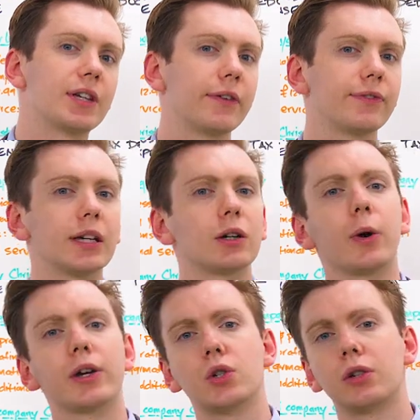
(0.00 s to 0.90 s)
gift in
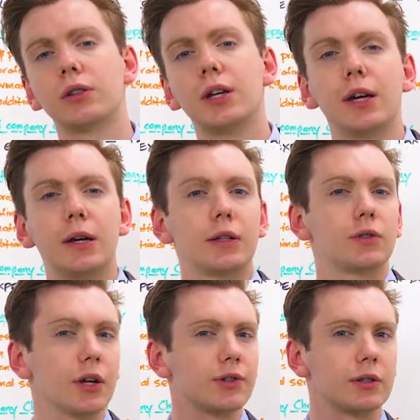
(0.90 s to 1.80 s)
question
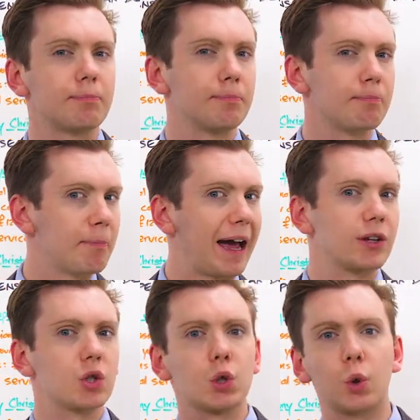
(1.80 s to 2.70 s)
doesn't
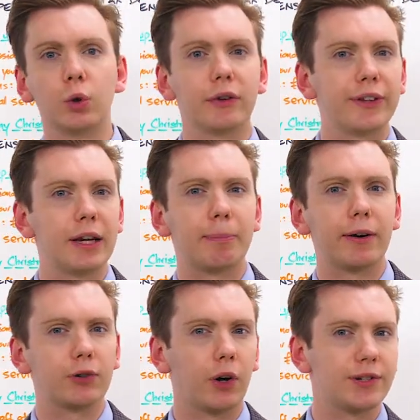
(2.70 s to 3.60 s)
match all of the
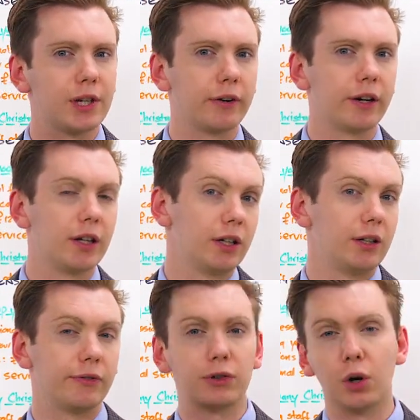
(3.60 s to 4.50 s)
above criteria,
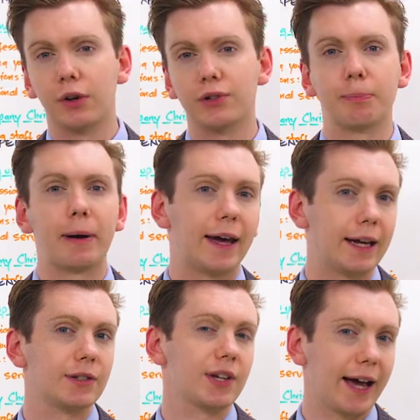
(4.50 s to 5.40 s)
you've got to
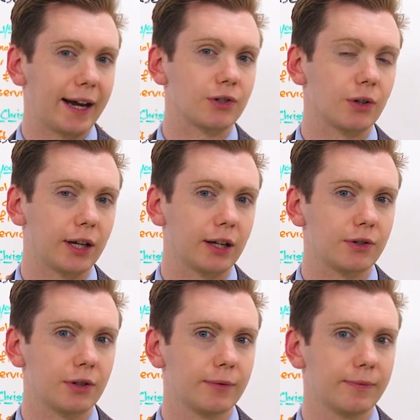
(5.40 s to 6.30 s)
pay tax on it.